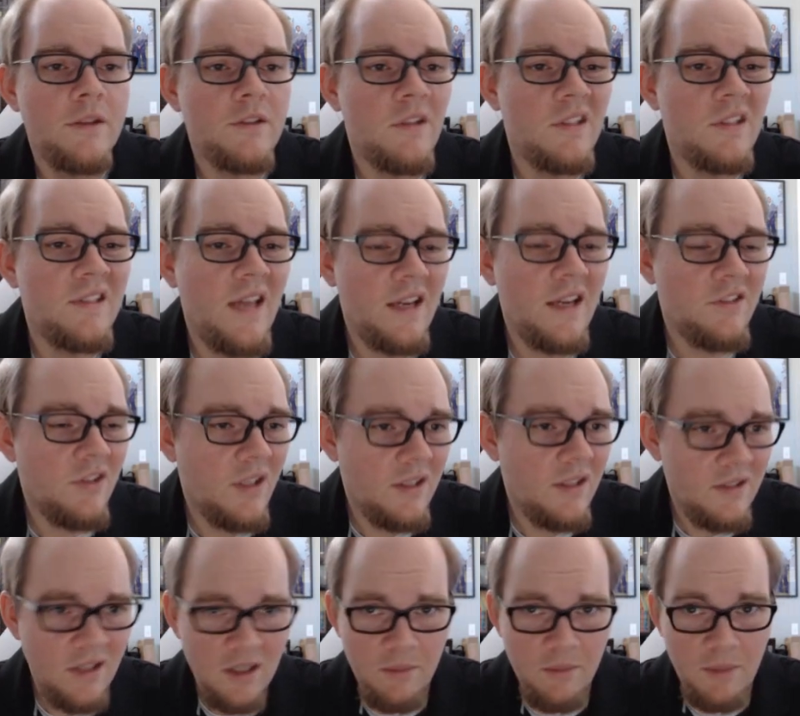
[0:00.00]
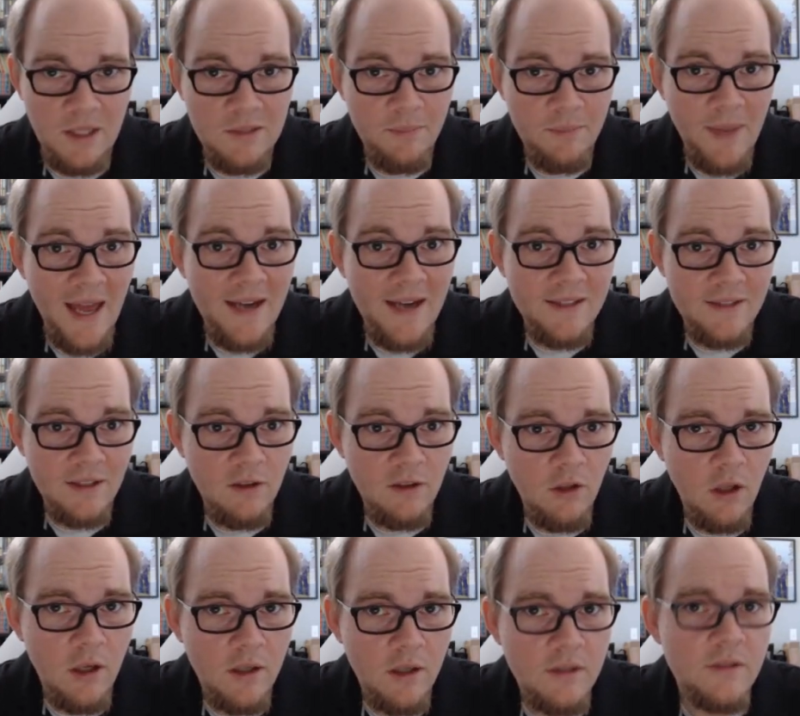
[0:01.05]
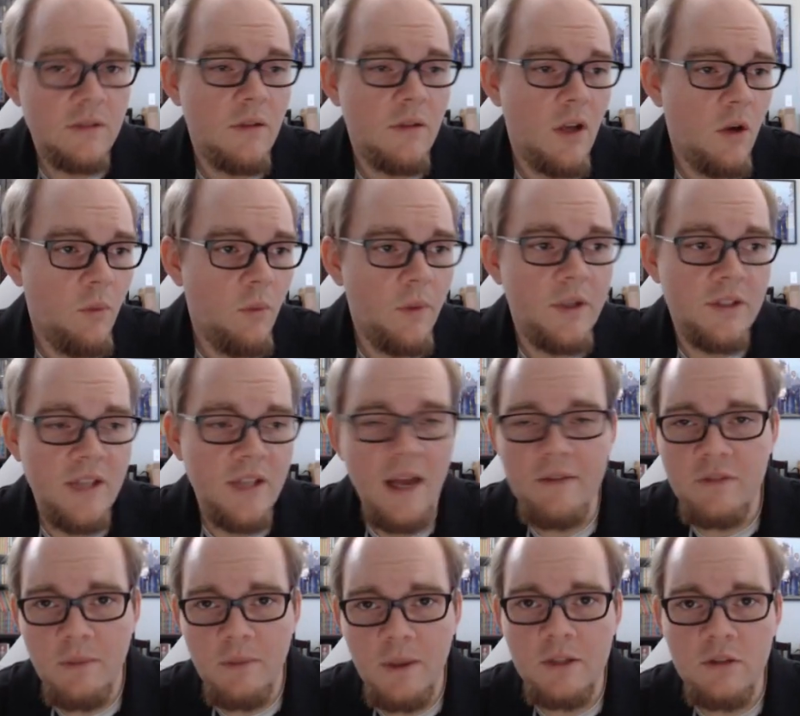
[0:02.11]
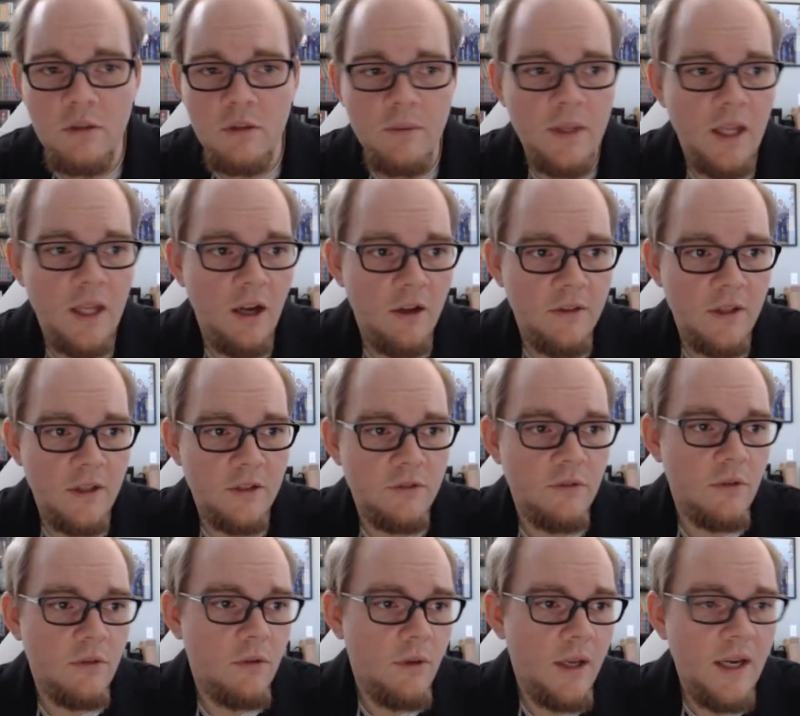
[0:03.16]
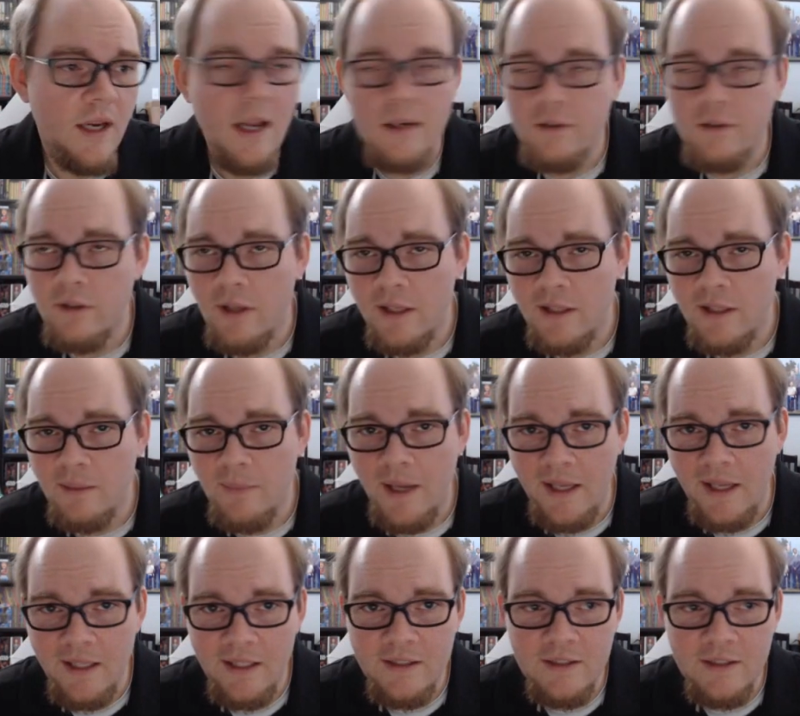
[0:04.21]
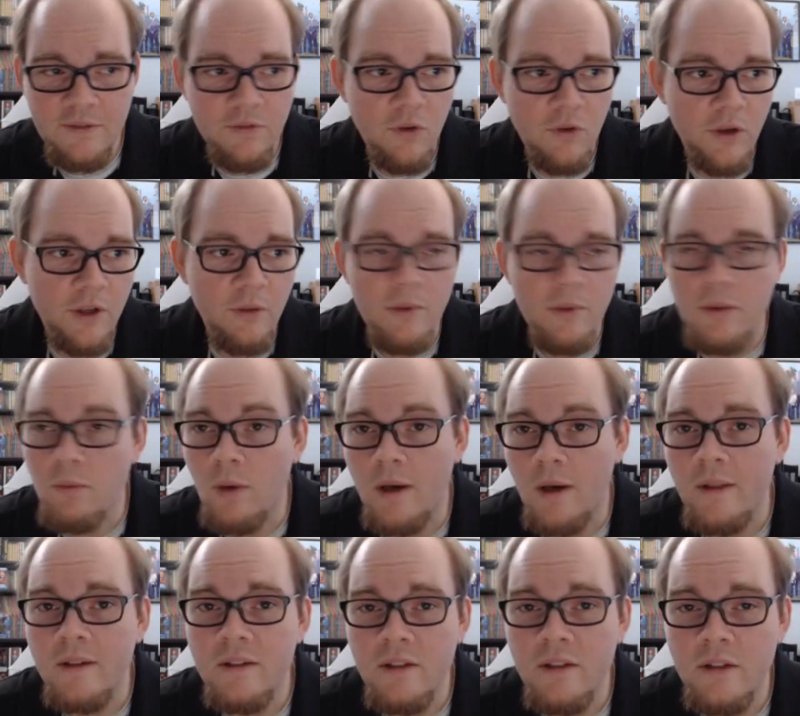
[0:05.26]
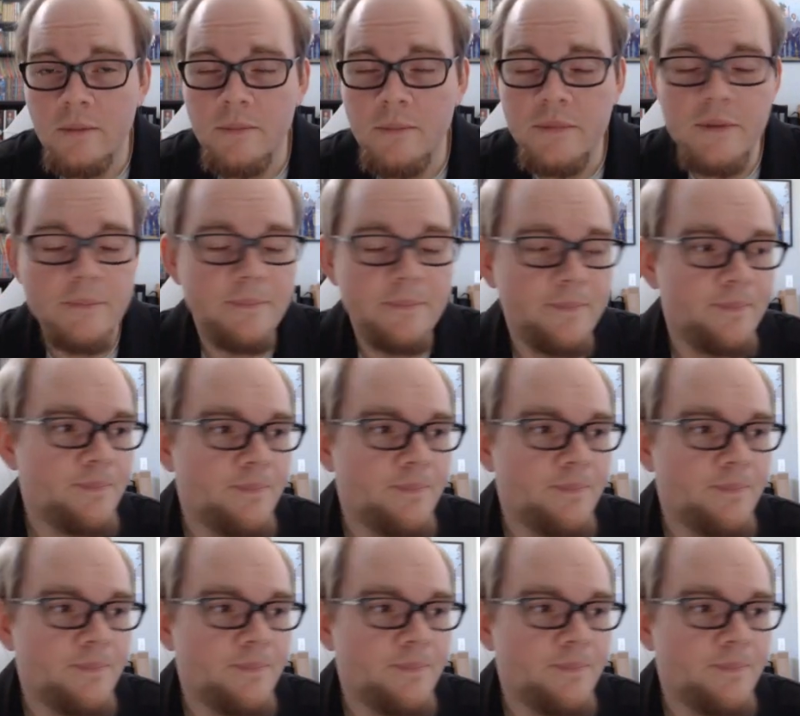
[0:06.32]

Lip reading: So this actually isn't going to be as bad as it looks. We just have to make sure that we carry things through, and naturally I didn't make it easy for you with one of the terms.